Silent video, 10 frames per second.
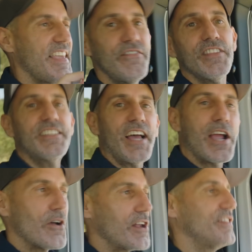Even the tie
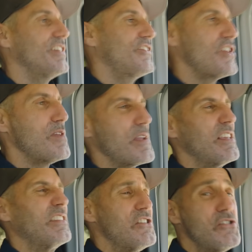rod on this Jeep
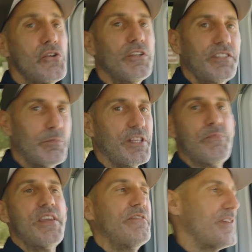is noticeably
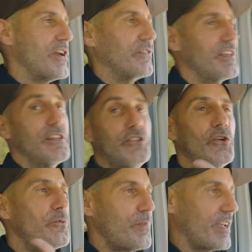beefier than the
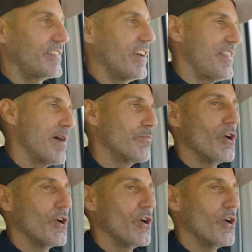toothpicks on that